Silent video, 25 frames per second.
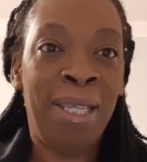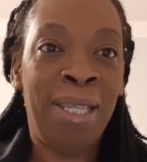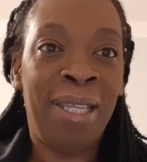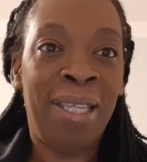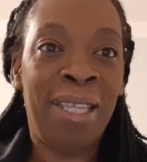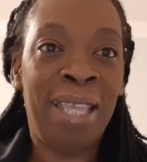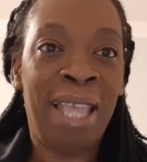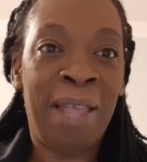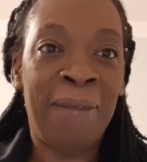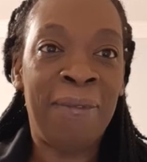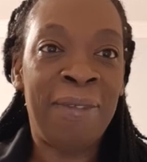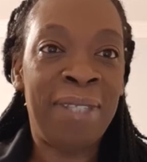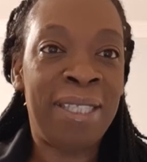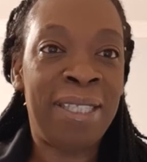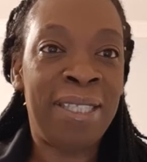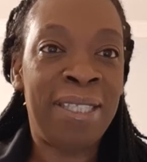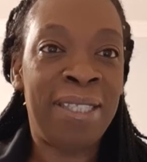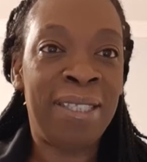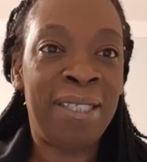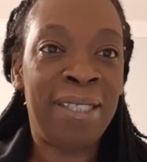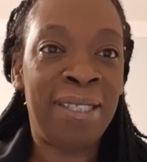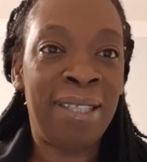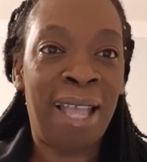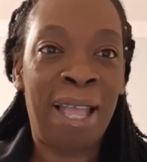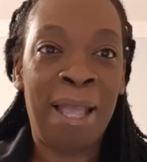You have
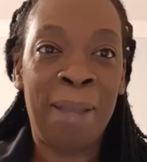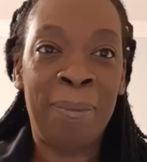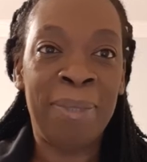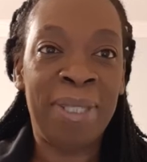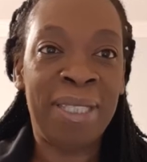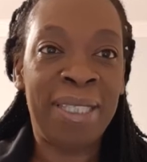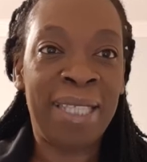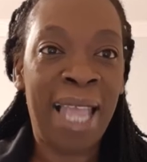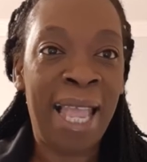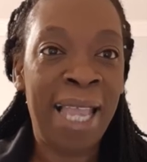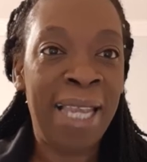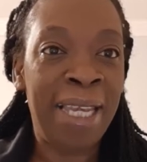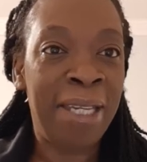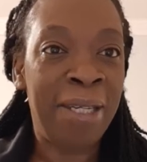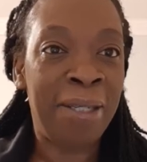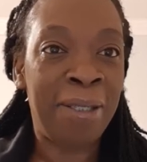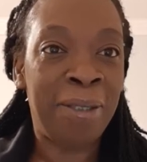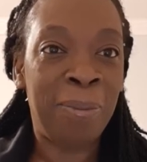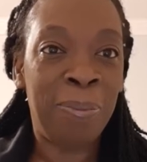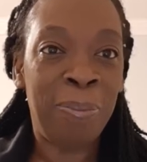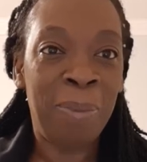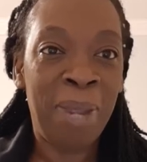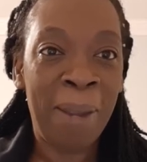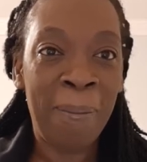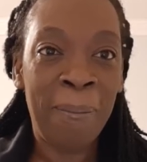
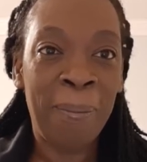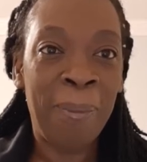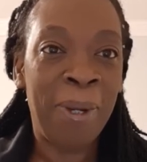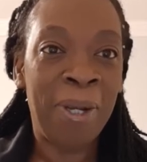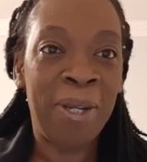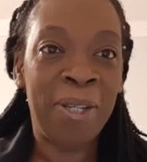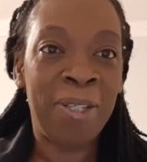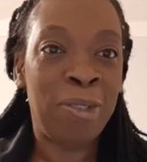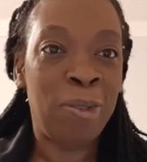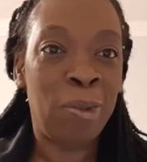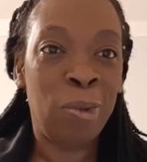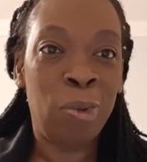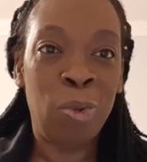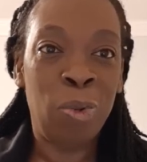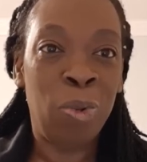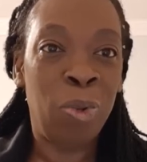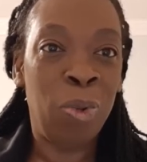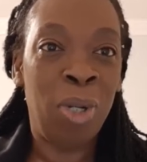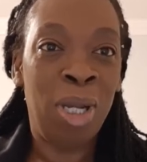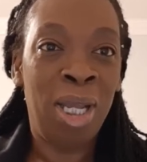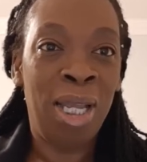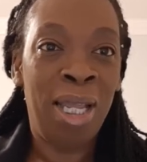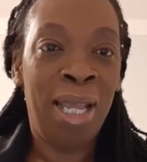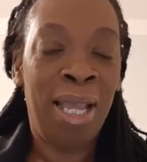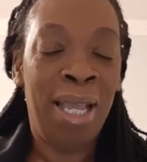silent members
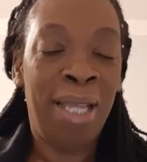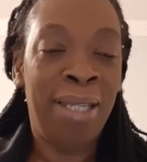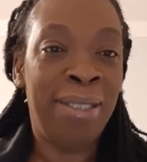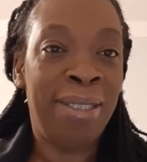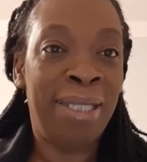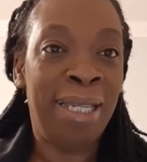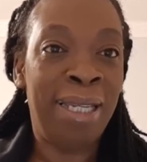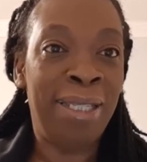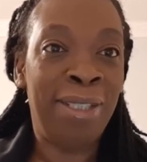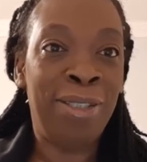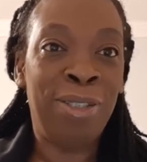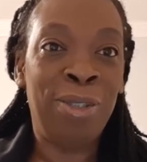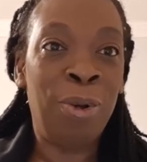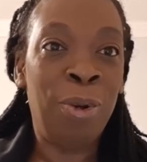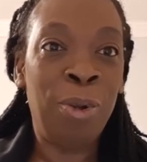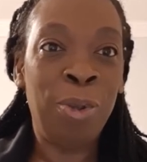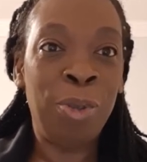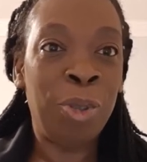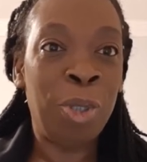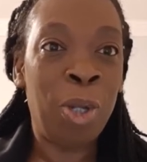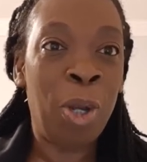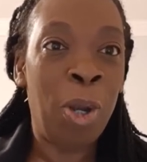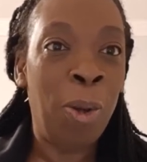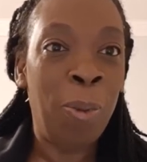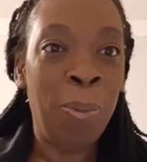who they
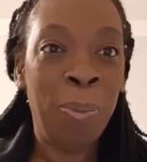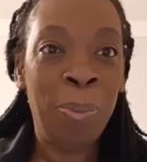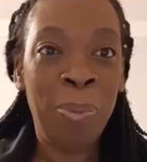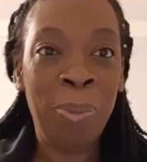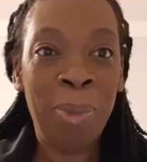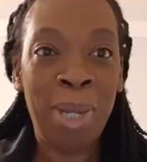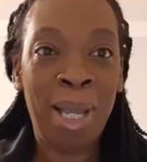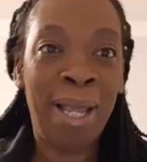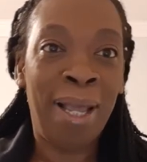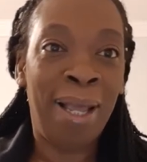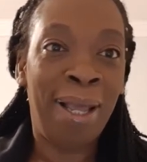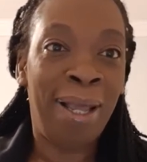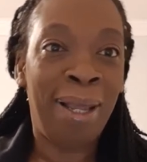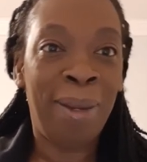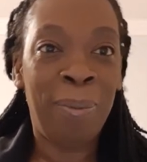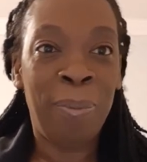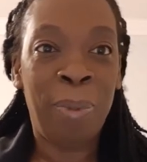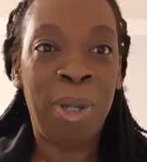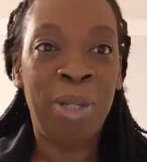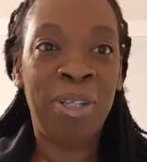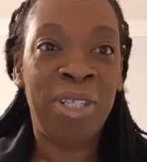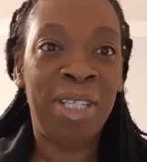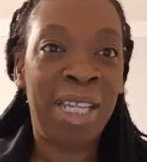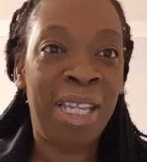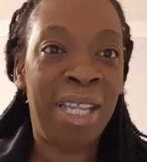don't come,
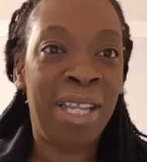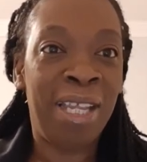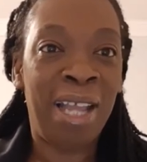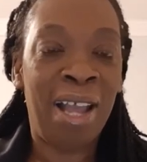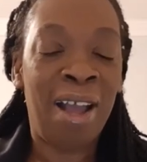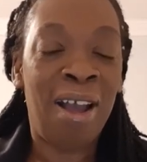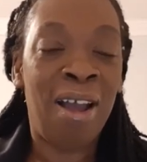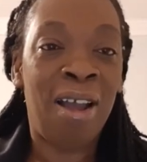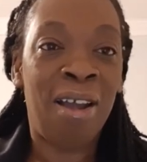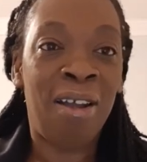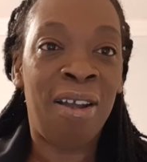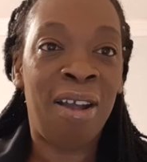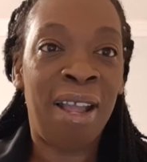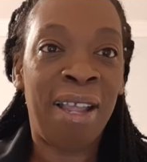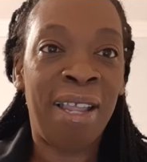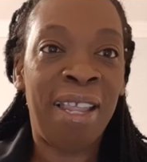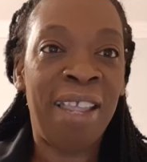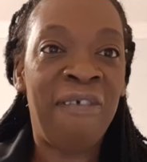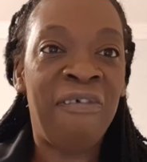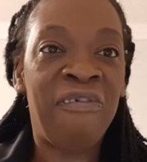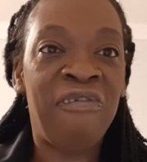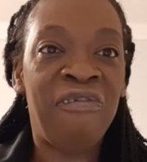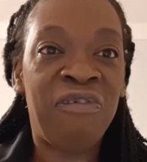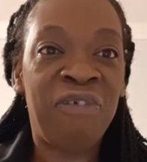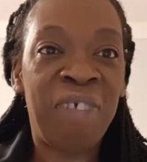but they are
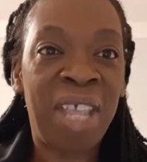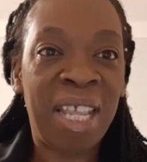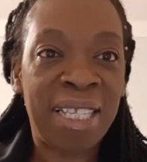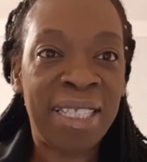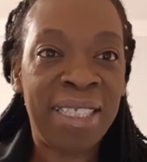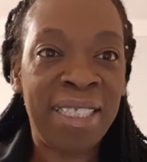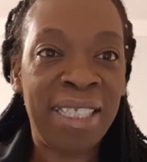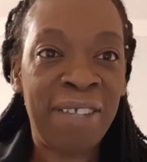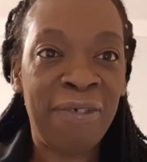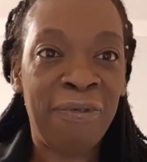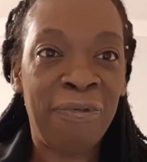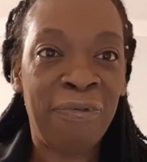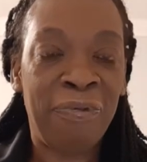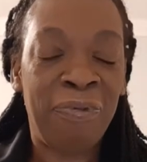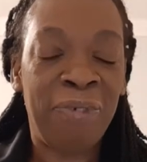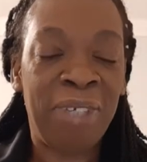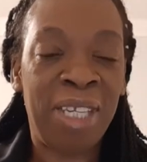effective.